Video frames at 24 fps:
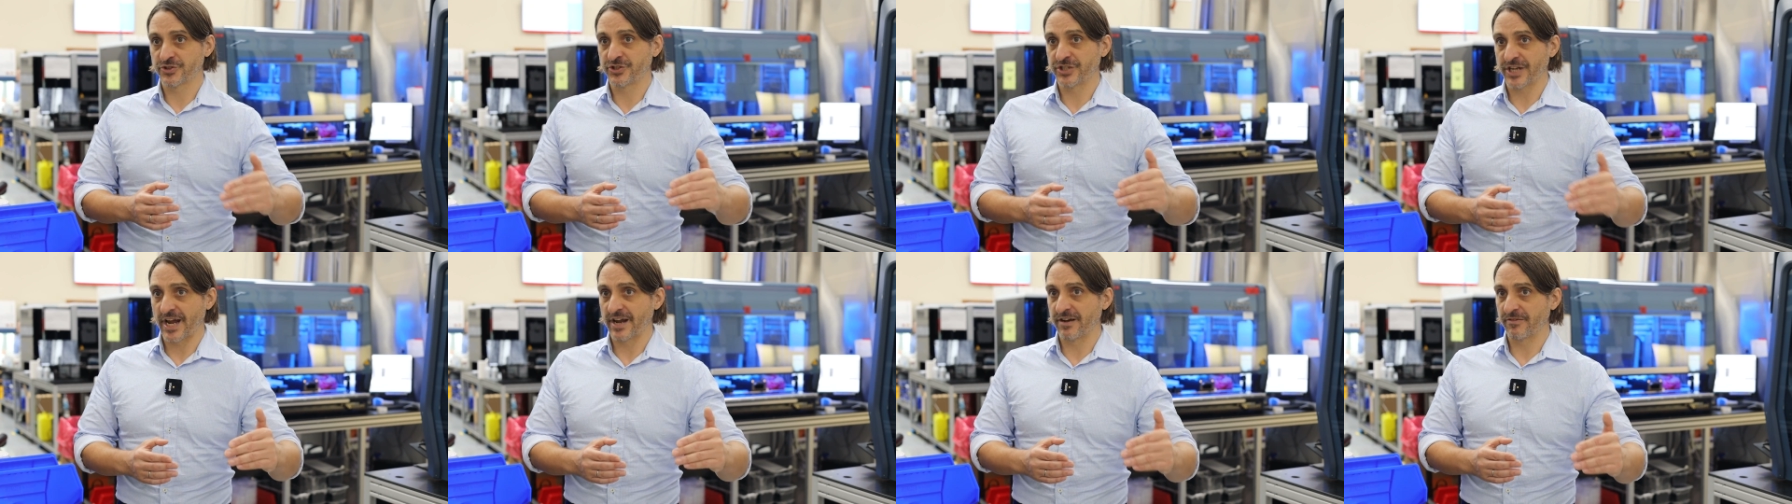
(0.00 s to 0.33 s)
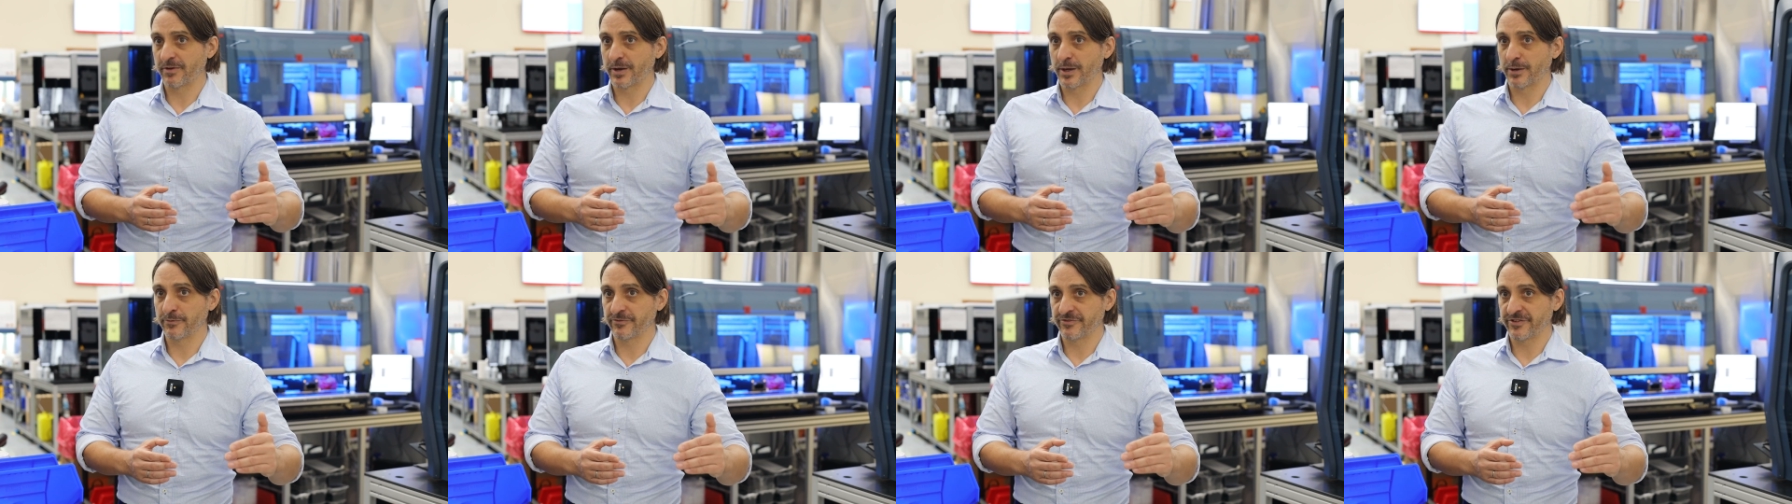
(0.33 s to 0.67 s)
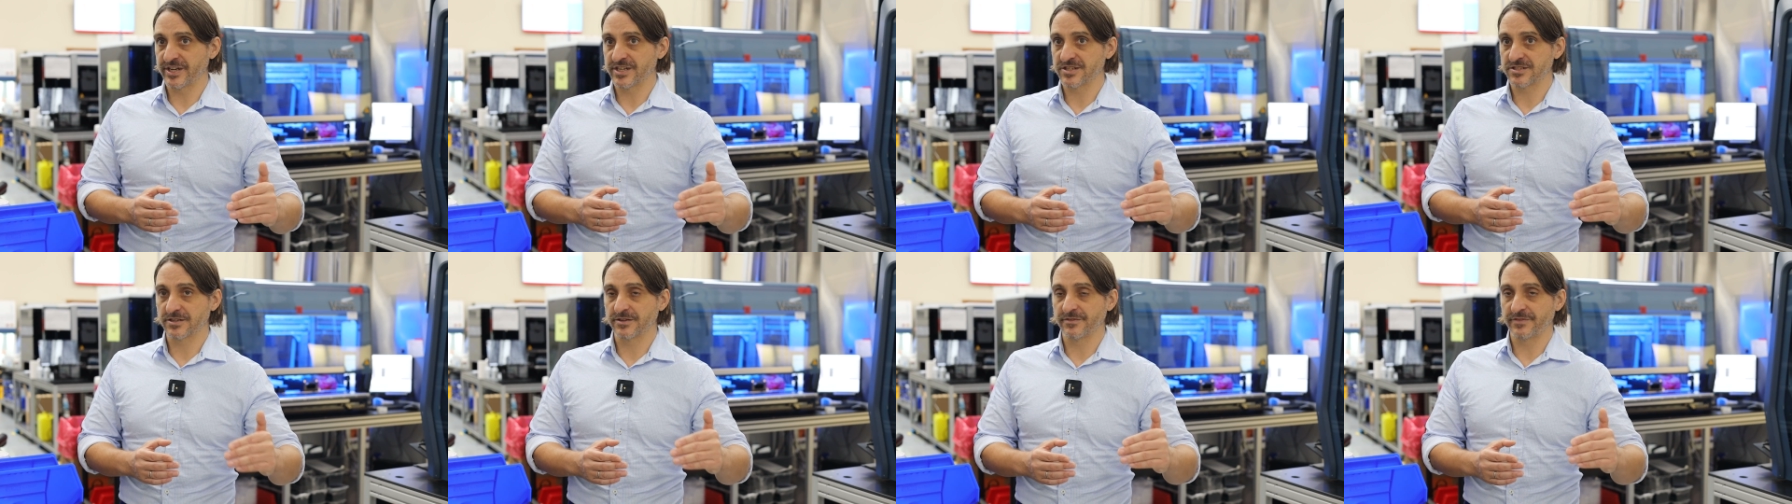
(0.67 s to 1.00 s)
genuine
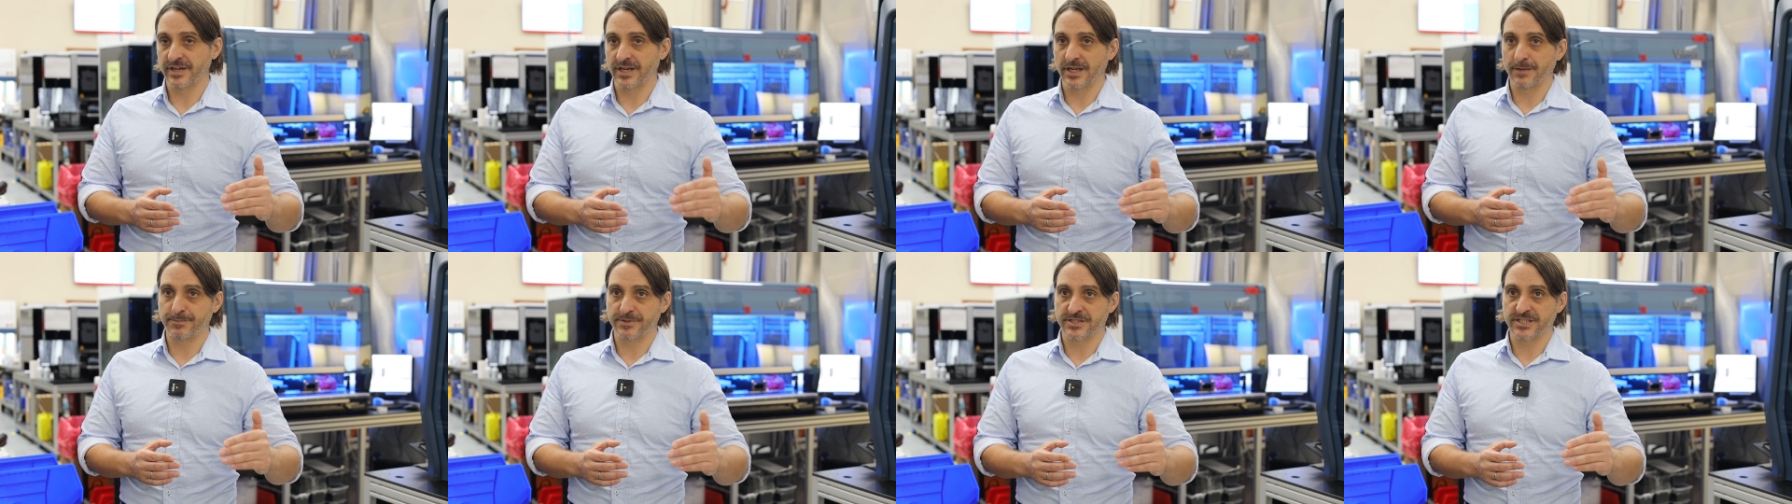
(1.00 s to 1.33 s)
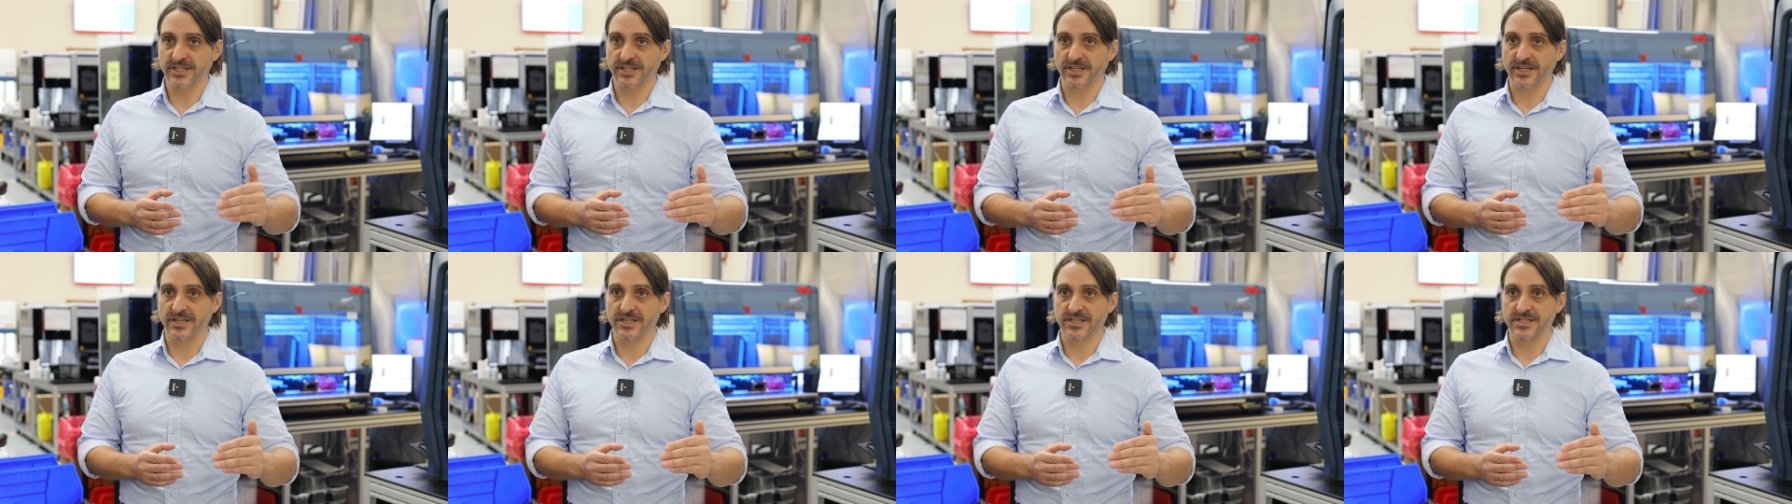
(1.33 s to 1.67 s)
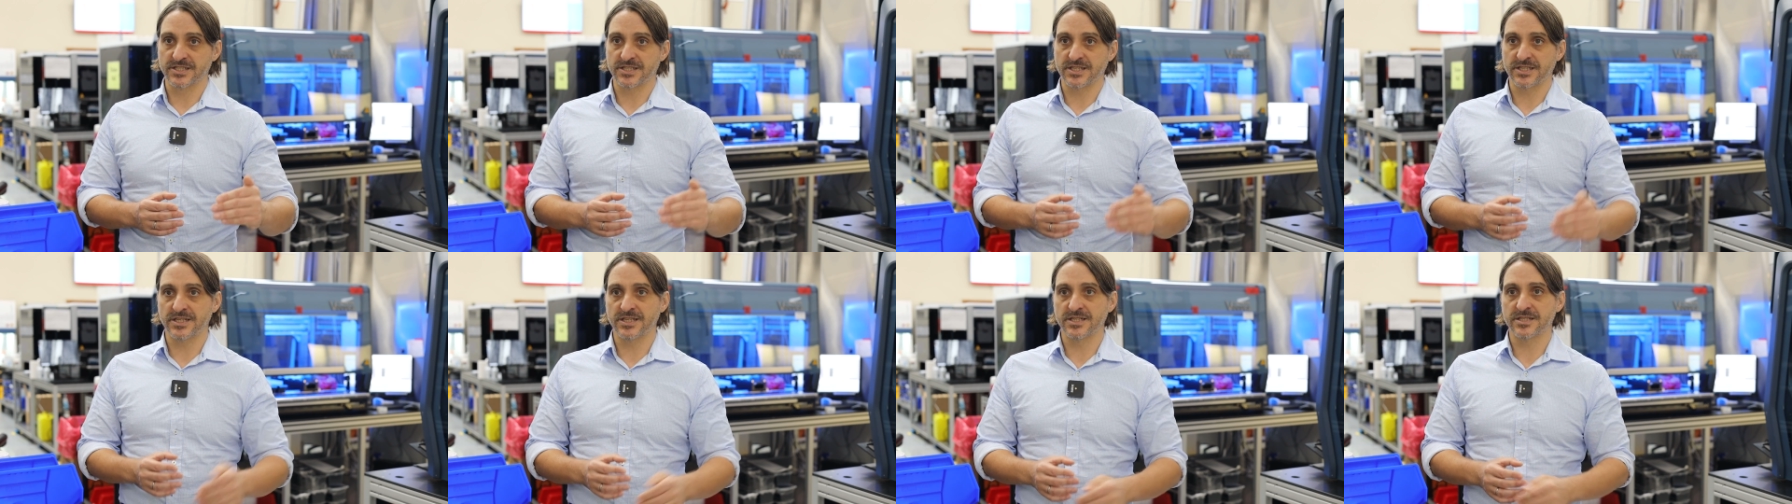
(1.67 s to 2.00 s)
risk of any particular
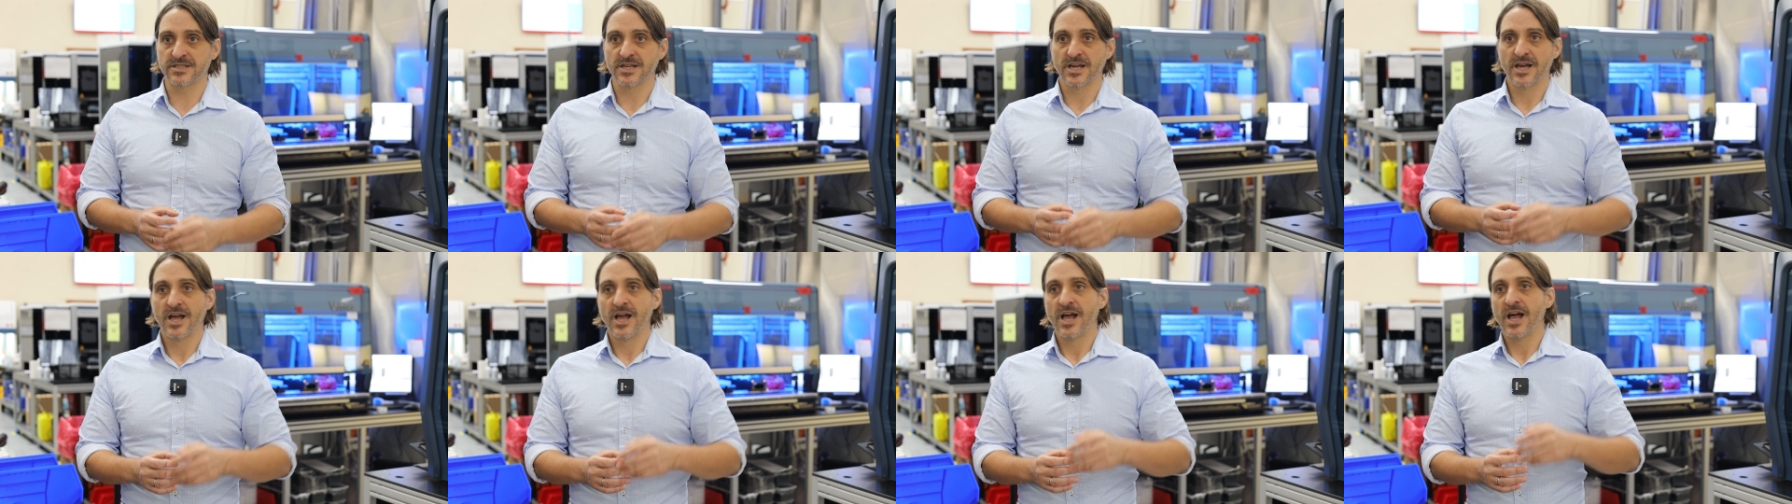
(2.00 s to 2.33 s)
disease,